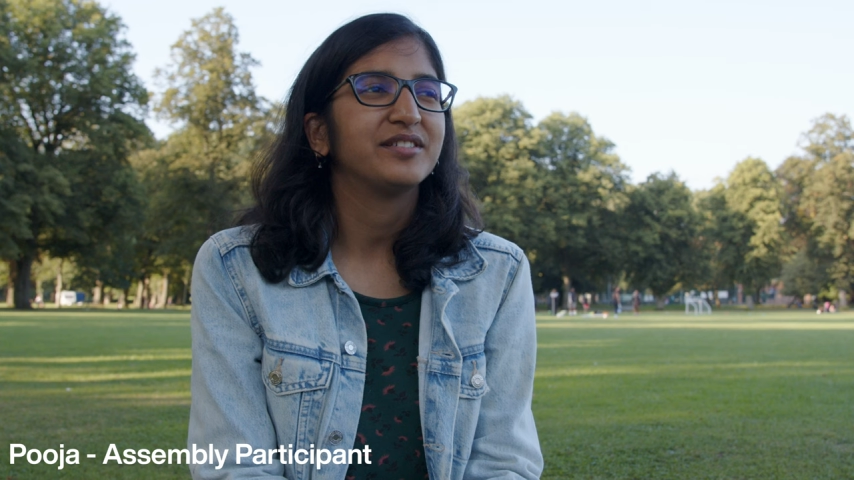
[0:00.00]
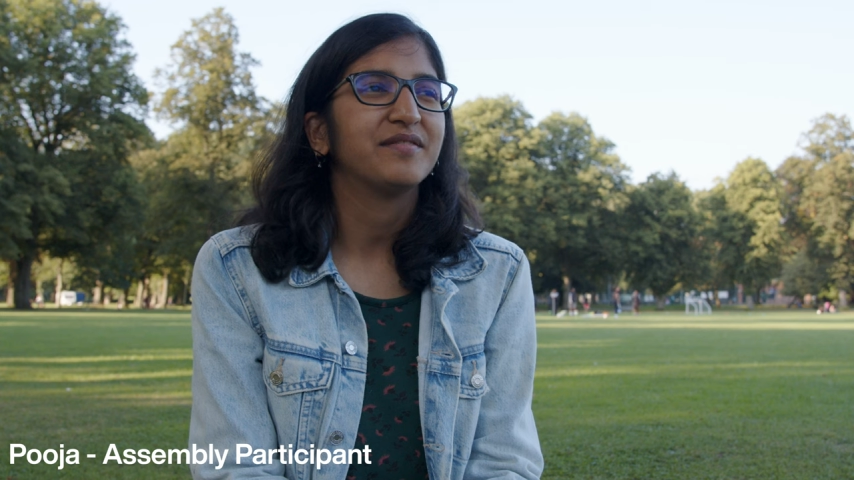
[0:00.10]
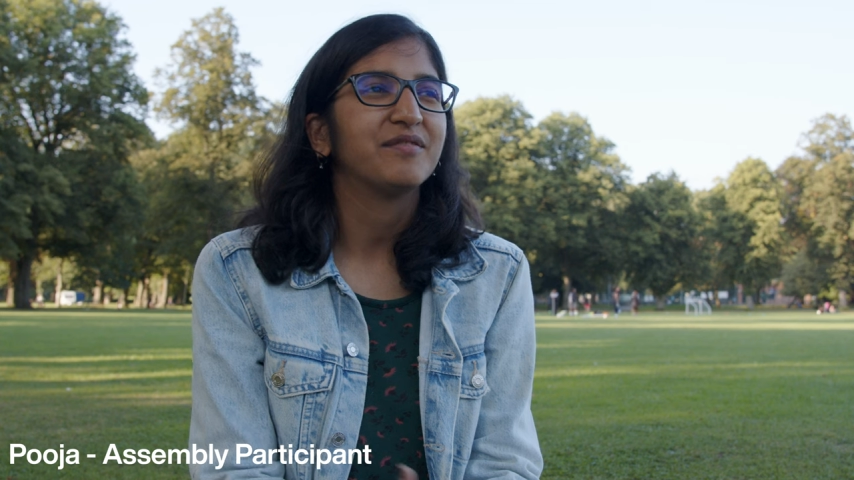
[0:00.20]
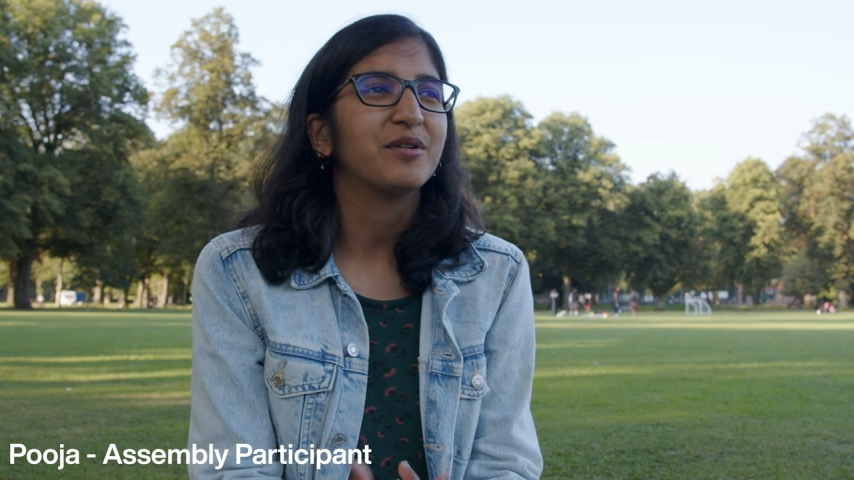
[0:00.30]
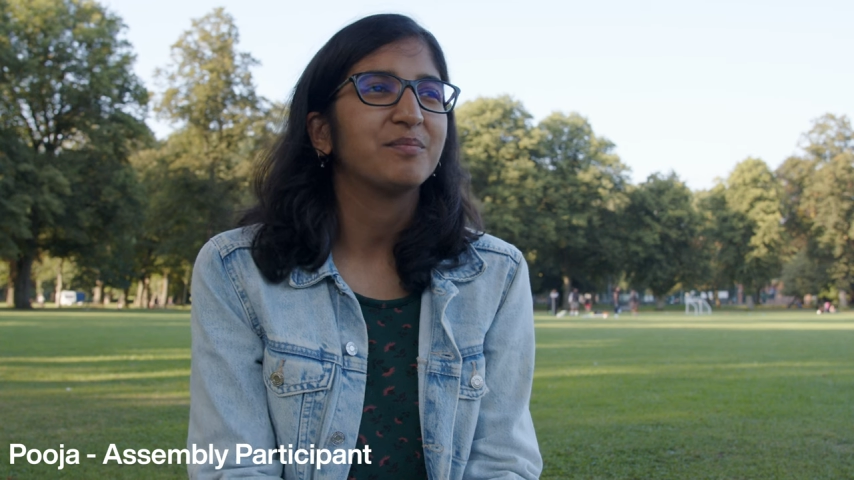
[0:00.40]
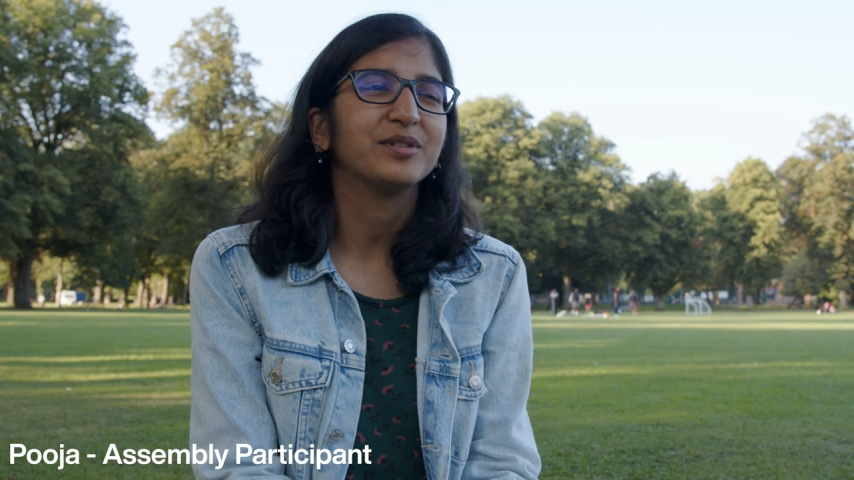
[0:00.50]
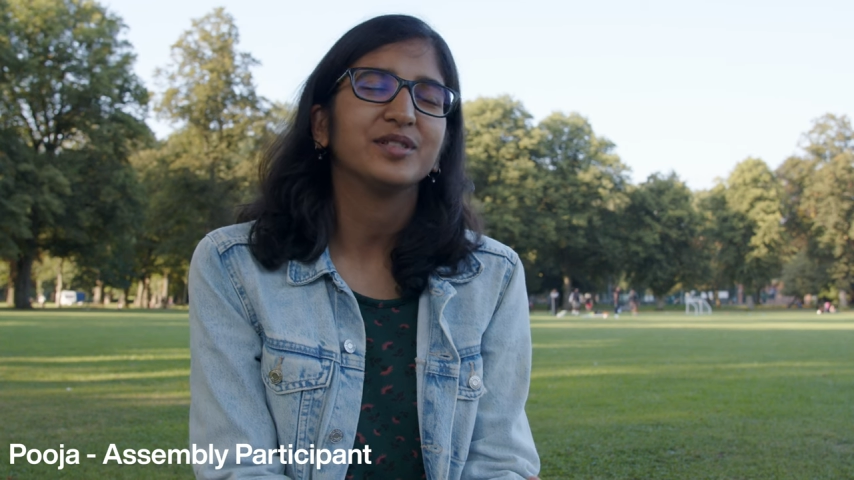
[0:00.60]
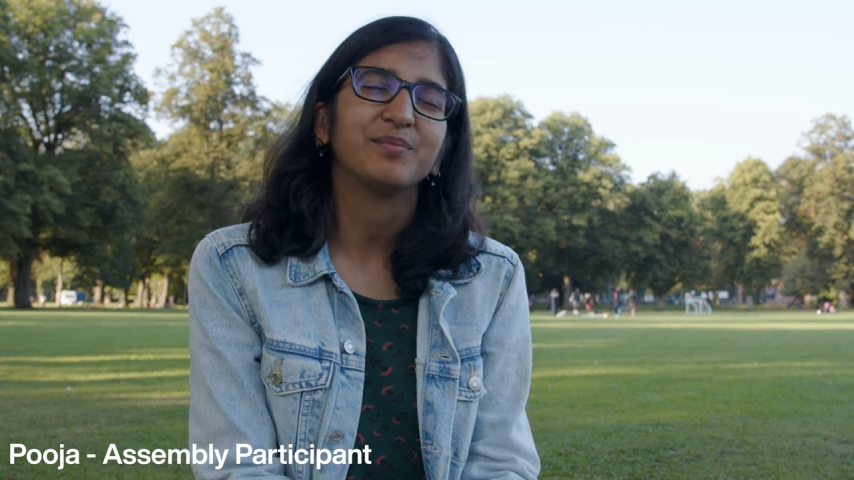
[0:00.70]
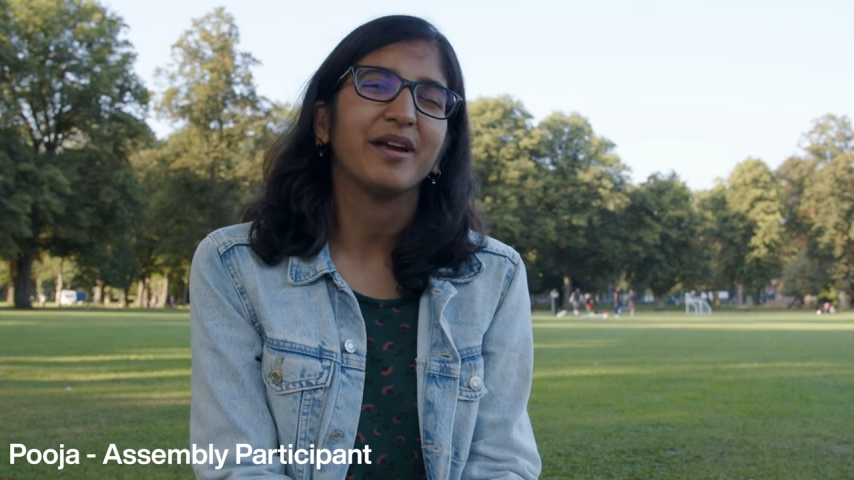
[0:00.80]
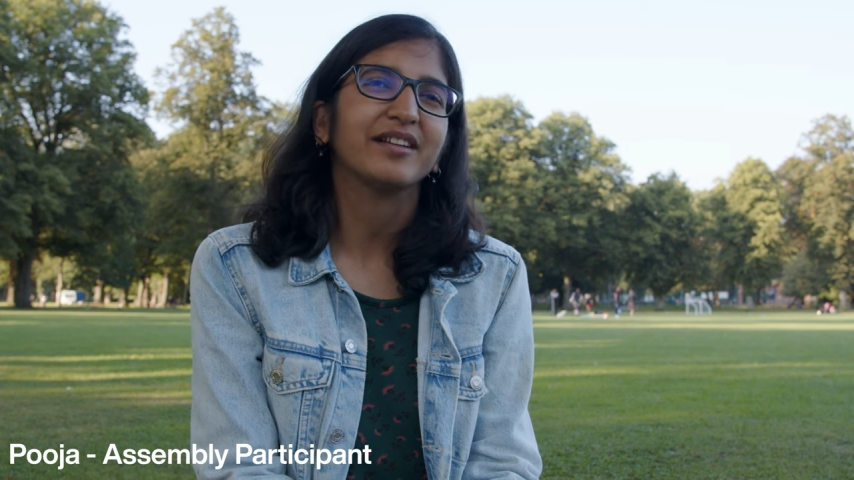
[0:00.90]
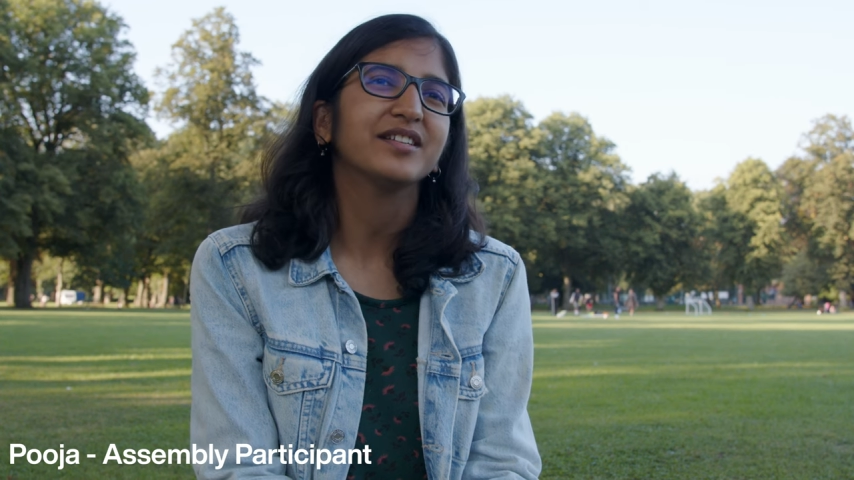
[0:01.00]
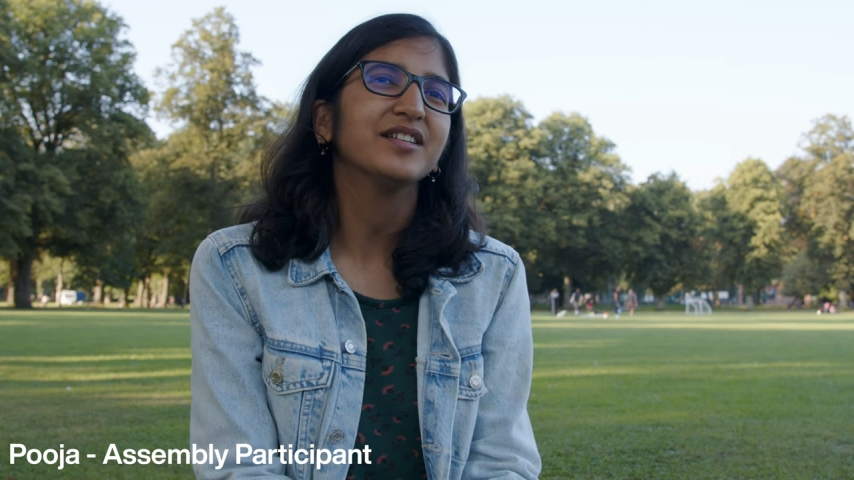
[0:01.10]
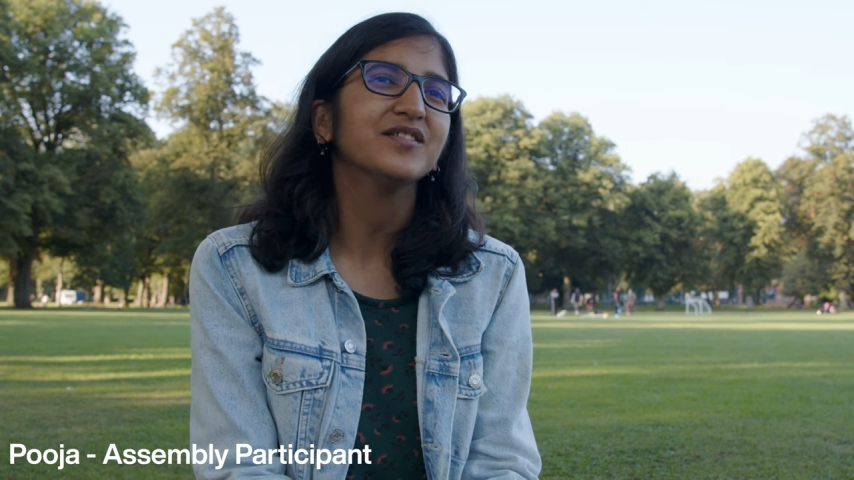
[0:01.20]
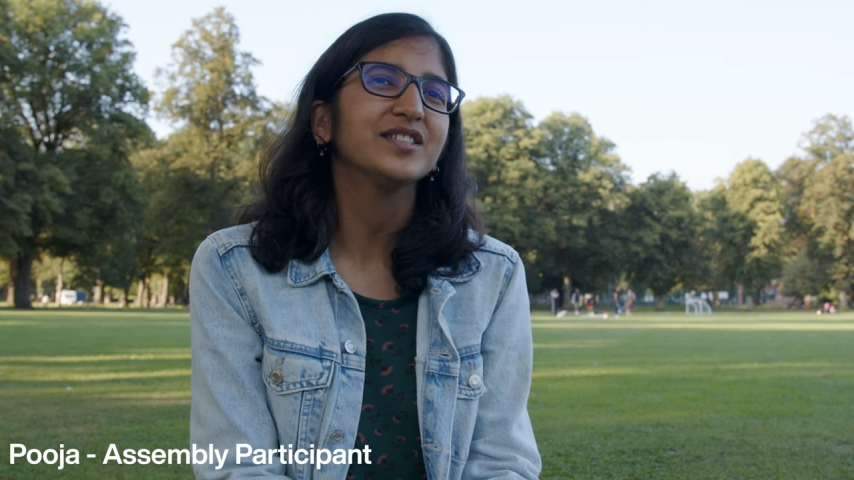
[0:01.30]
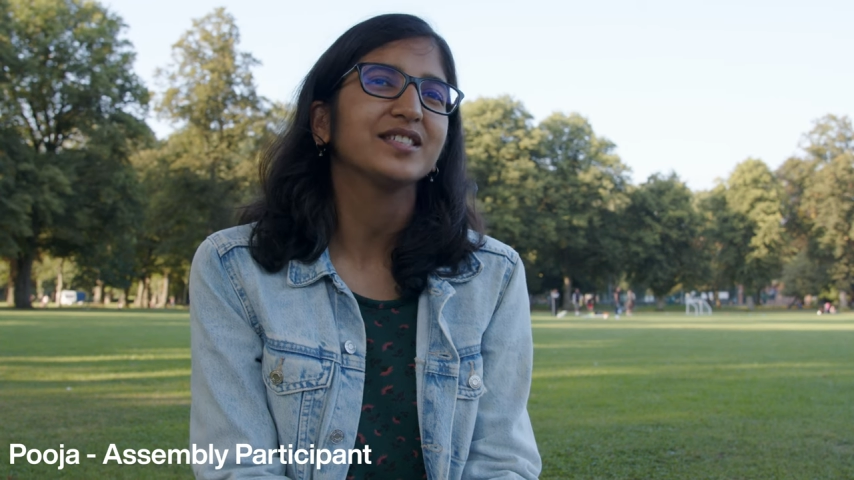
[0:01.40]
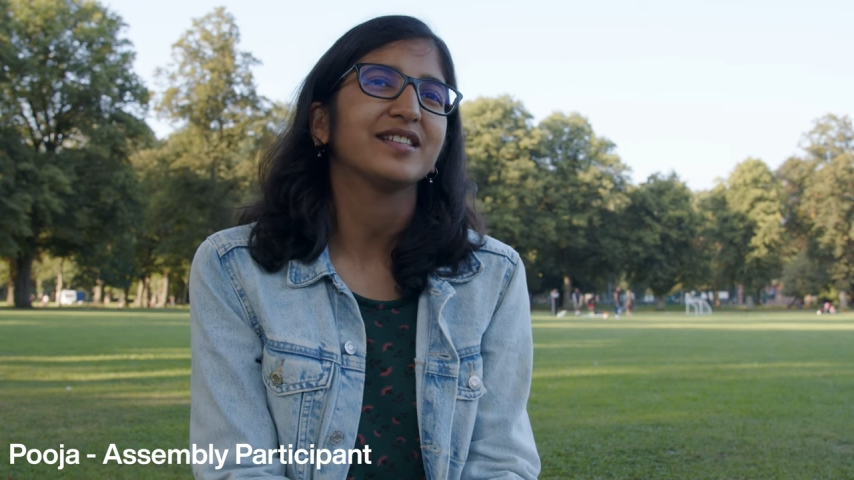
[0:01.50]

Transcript: different perspectives,